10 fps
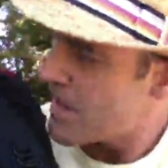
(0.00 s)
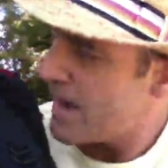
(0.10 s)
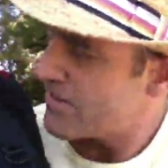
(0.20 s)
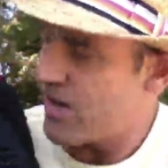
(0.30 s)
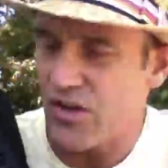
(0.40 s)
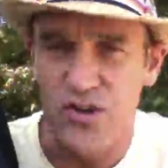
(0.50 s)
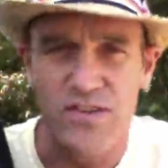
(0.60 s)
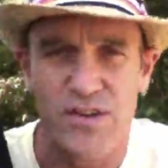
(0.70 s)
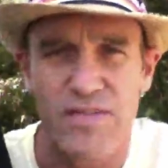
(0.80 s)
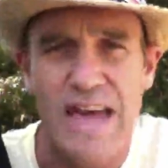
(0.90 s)
and it's got a
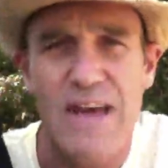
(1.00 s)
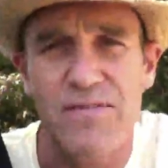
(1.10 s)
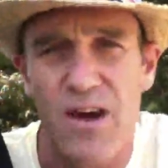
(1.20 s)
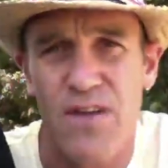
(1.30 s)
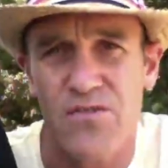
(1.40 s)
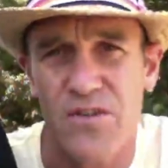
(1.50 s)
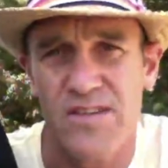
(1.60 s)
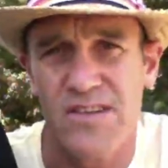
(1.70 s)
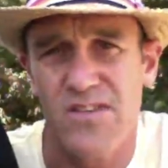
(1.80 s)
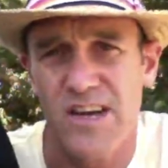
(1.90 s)
good sort of airflow through
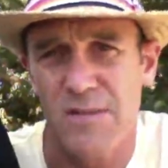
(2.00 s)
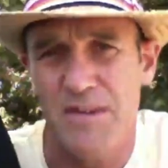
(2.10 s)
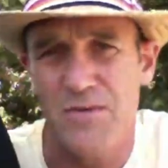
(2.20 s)
it, so he's not going to be